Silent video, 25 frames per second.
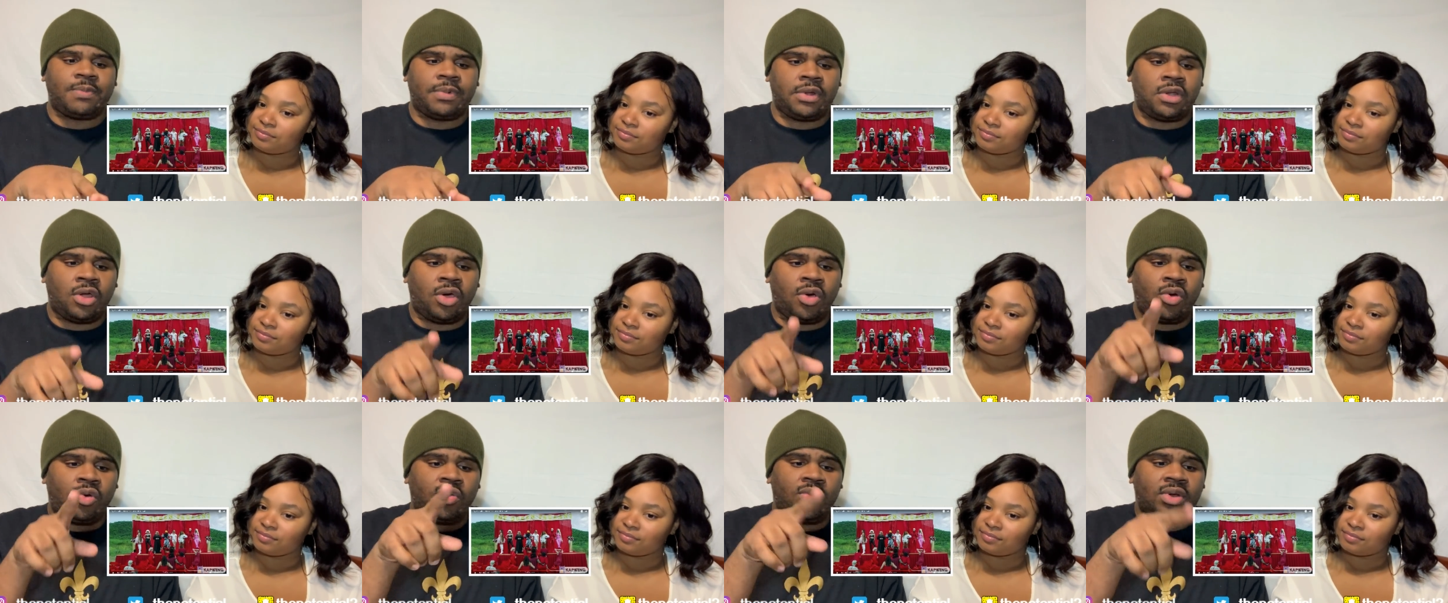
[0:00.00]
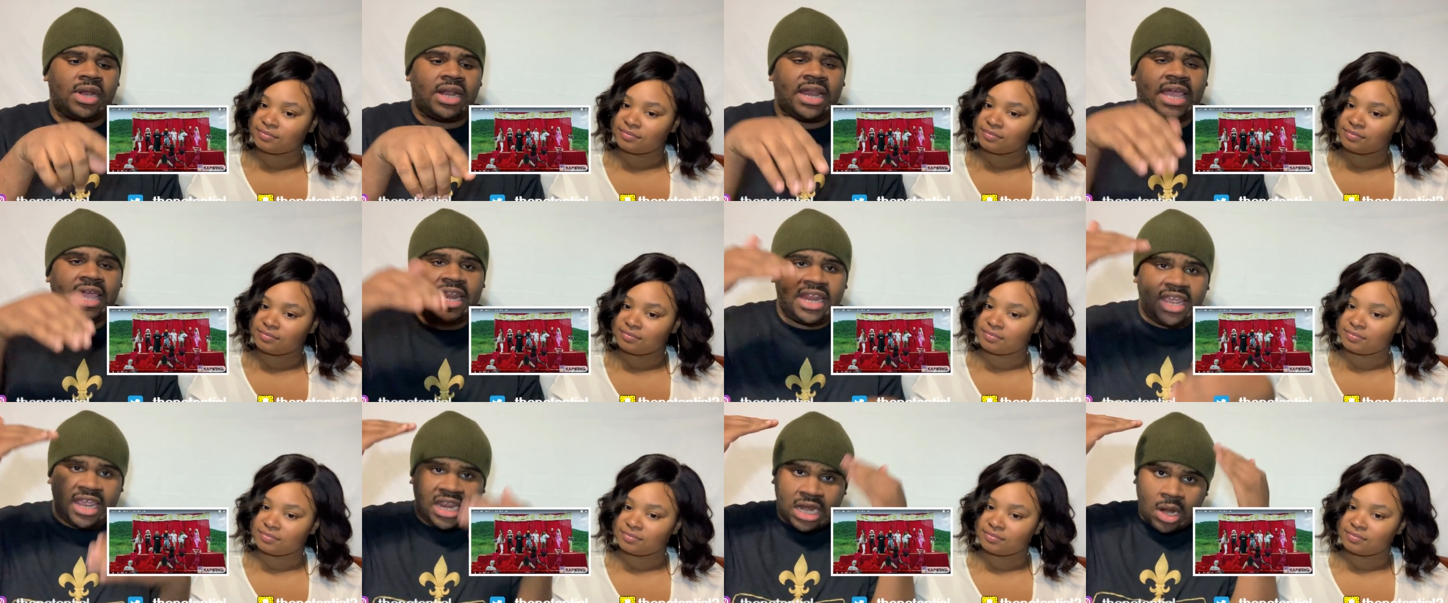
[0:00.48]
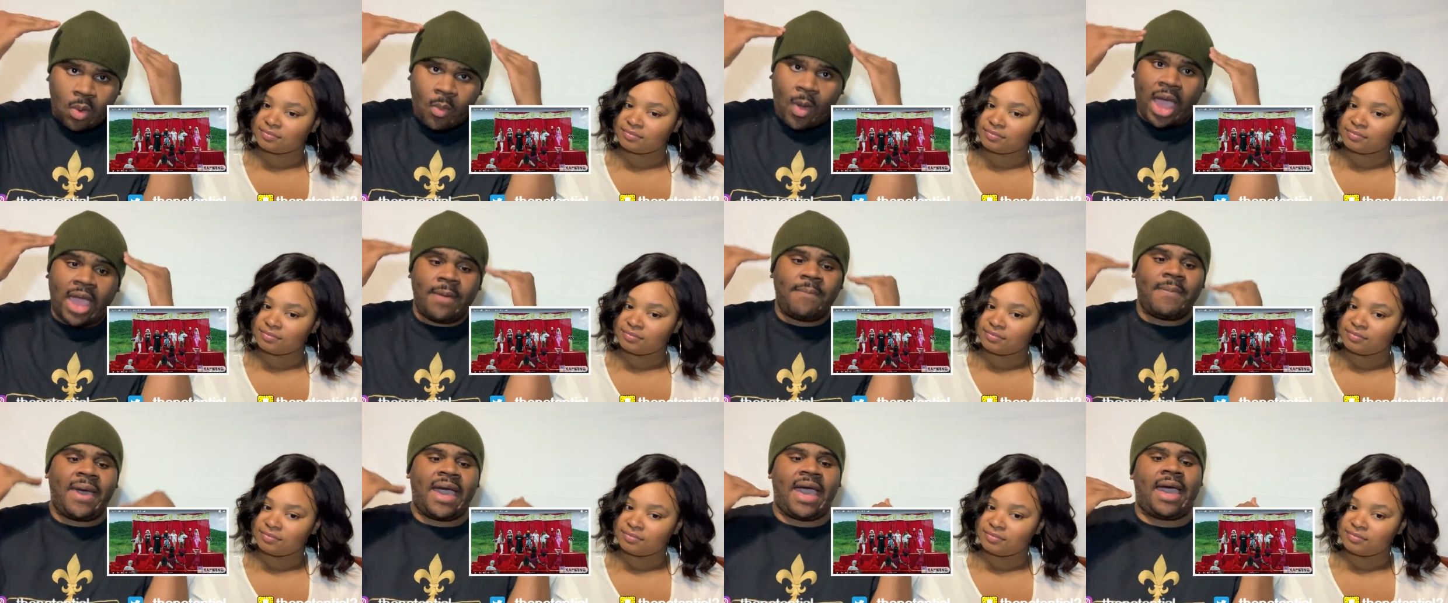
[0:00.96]
Speaker 1: below who the lady in the
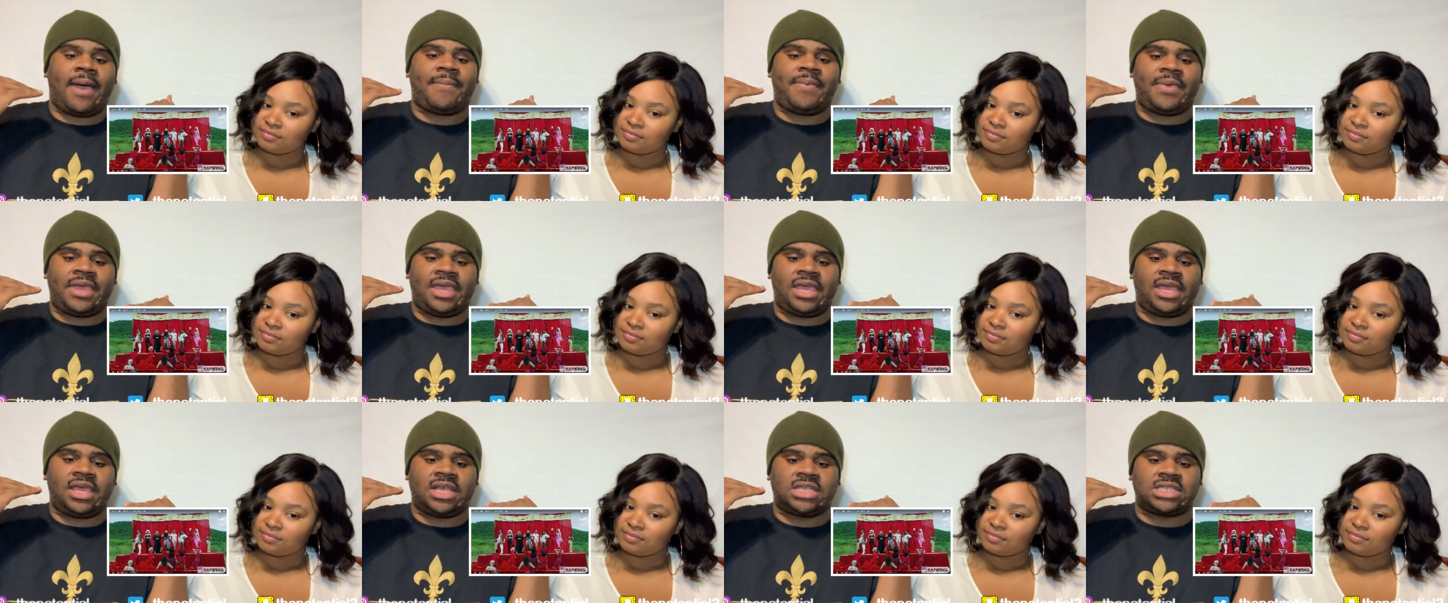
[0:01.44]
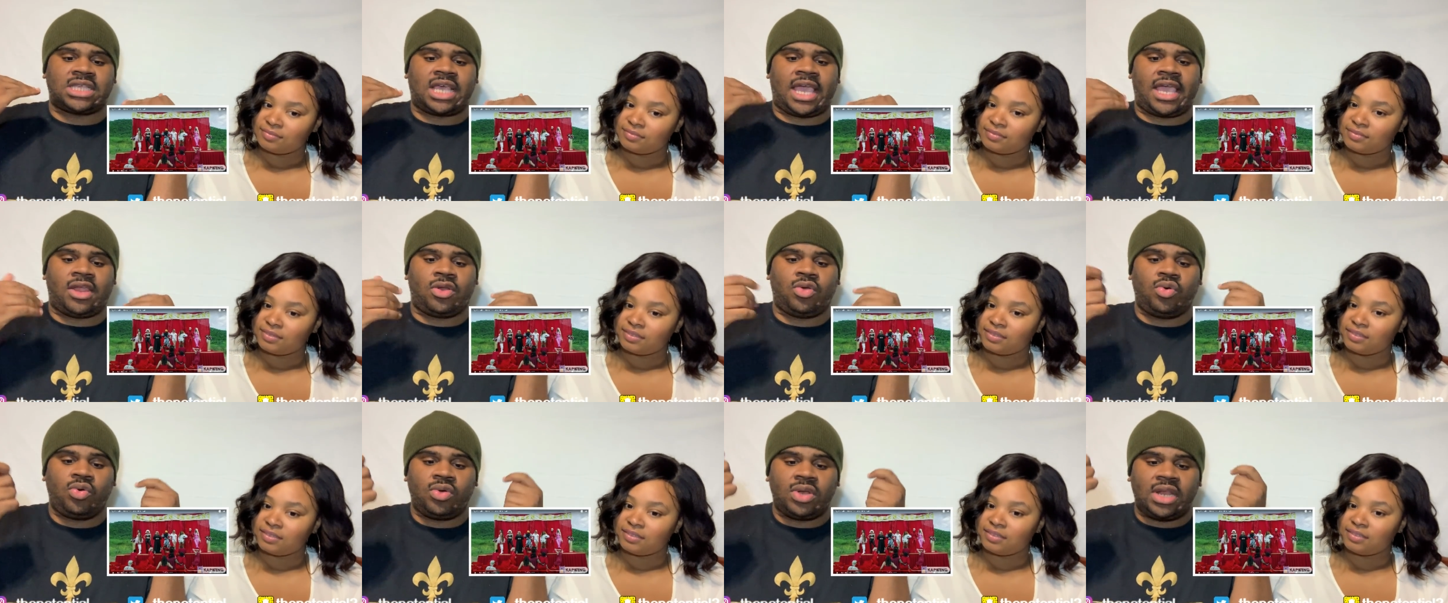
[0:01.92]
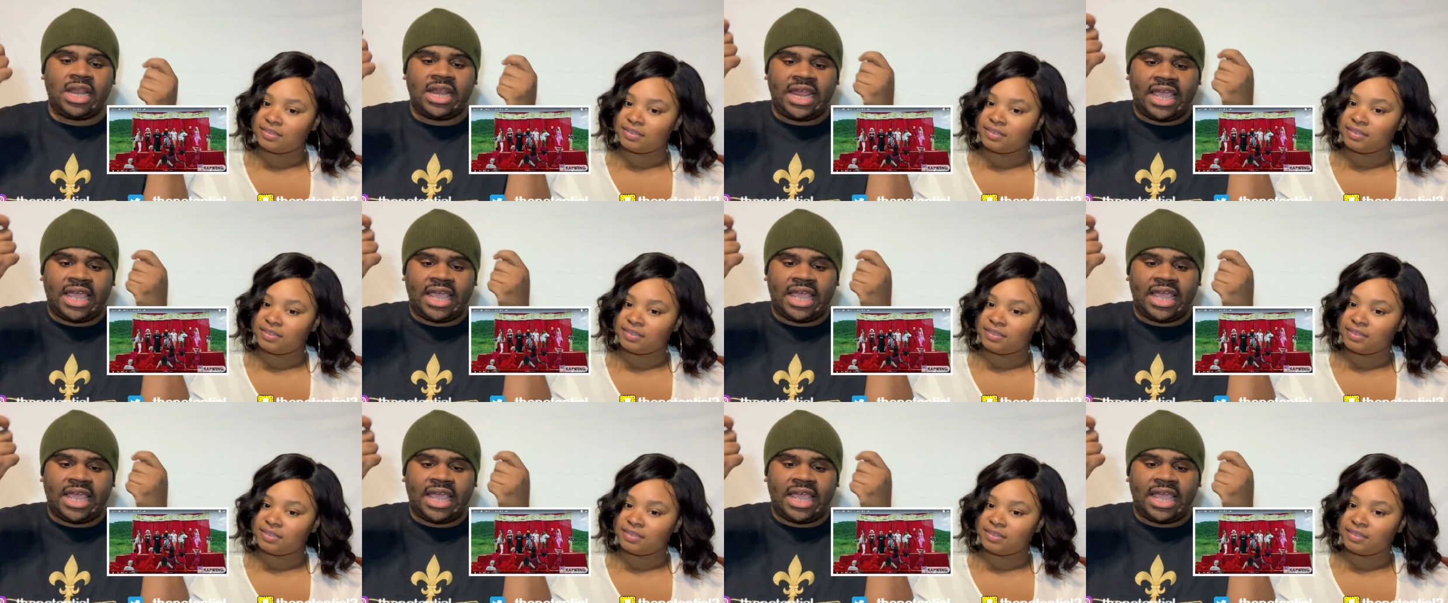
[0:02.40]
white bob is and who the